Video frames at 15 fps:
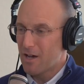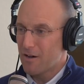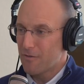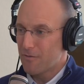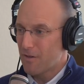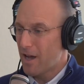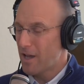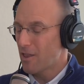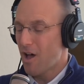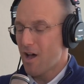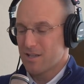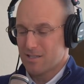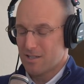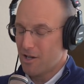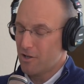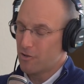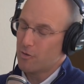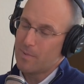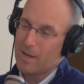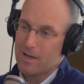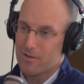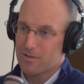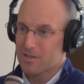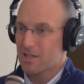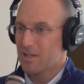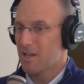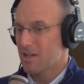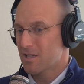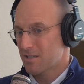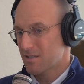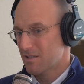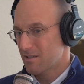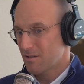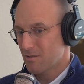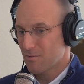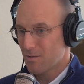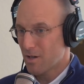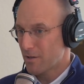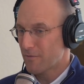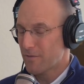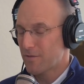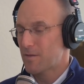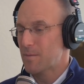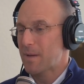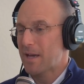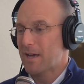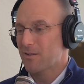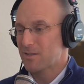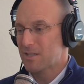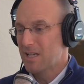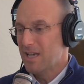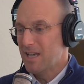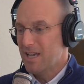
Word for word: of I lost 100 pounds, I lost you know 150 pounds,